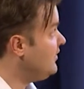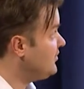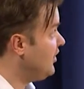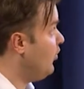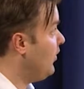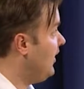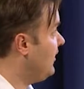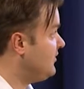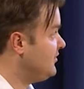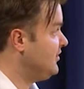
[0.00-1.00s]
So
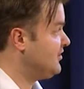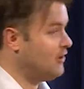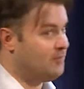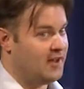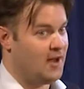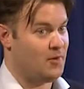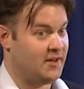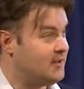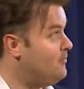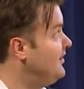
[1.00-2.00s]
it's just something I
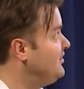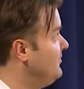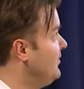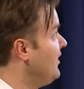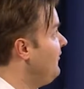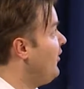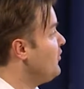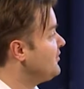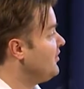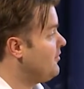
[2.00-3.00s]
wanted to mention, but I'll
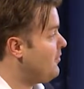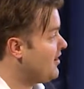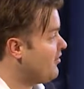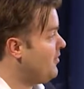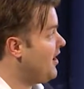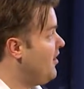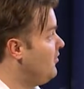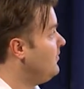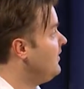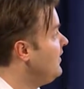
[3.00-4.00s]
focus on the
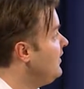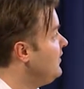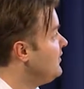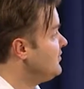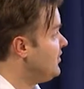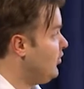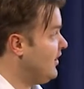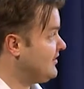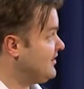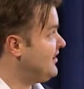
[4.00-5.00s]
microbiome. So,
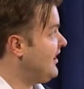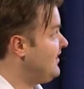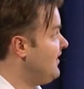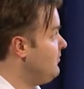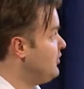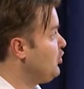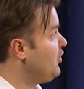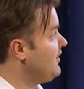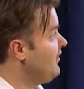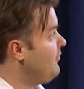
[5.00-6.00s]
as I said, the
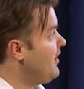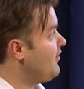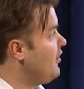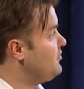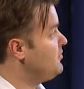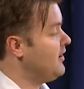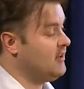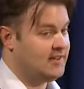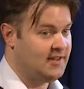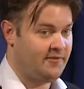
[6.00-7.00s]
majority of microbes might
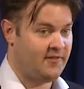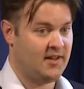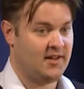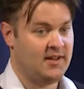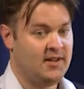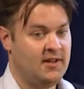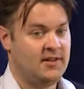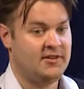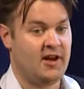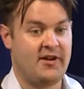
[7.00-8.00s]
not have a
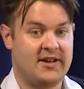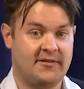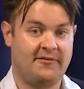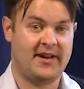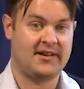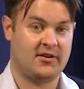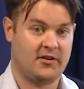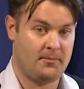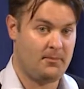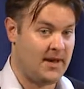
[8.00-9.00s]
direct effect on
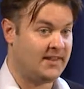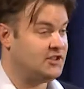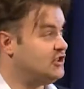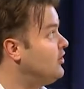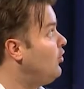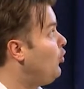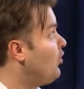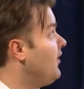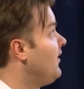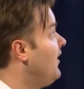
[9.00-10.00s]
the pathogen
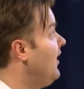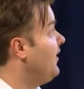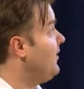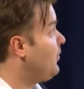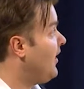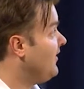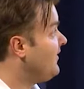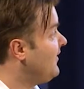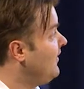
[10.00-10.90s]
or the plant,